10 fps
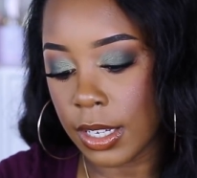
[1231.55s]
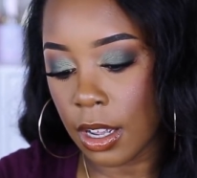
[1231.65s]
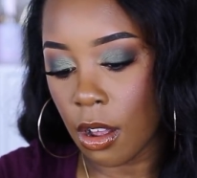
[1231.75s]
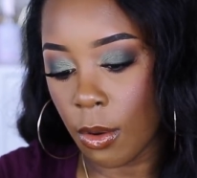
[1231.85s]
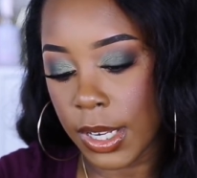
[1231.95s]

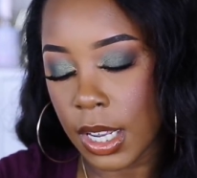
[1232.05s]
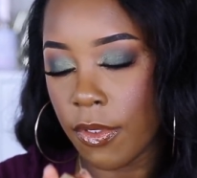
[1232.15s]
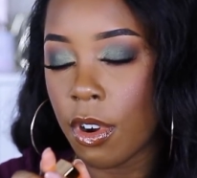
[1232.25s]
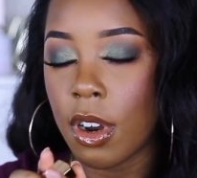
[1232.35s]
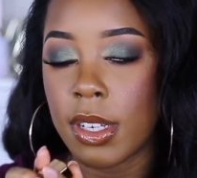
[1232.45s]
I always have
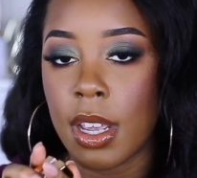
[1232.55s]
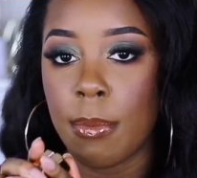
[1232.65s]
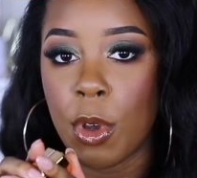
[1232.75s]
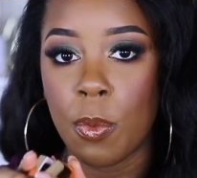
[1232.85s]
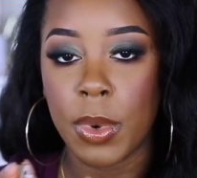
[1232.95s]
a hard
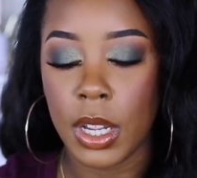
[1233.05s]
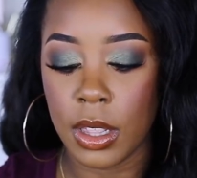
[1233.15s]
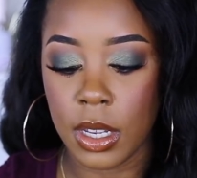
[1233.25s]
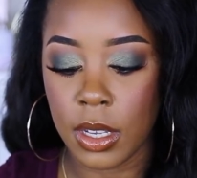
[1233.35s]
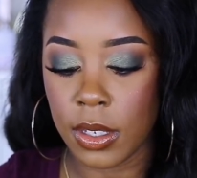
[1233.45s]
time opening
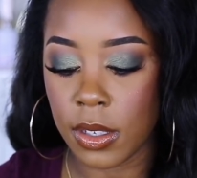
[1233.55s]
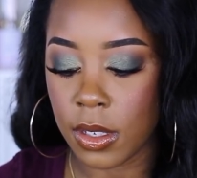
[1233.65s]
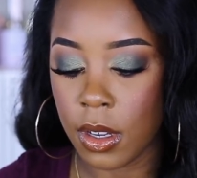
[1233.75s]
these.